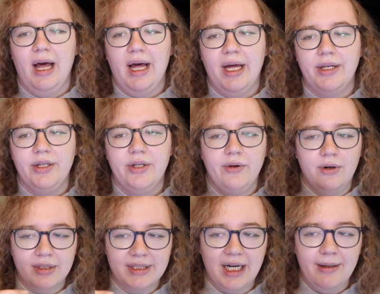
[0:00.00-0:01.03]
and
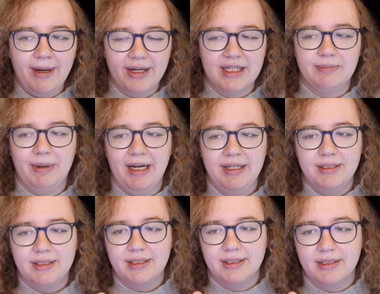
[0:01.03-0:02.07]
your timeout
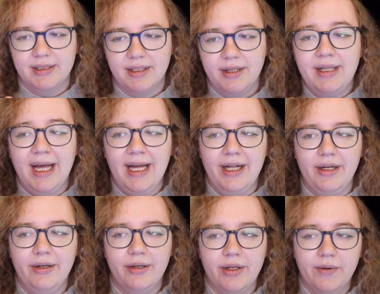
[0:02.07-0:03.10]
expires,
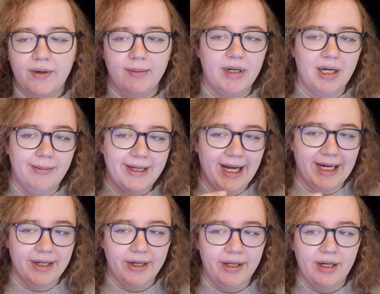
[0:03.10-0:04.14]
then you can become a
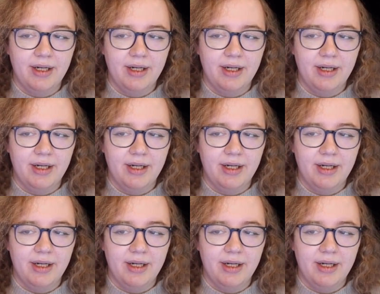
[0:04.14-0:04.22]
candidate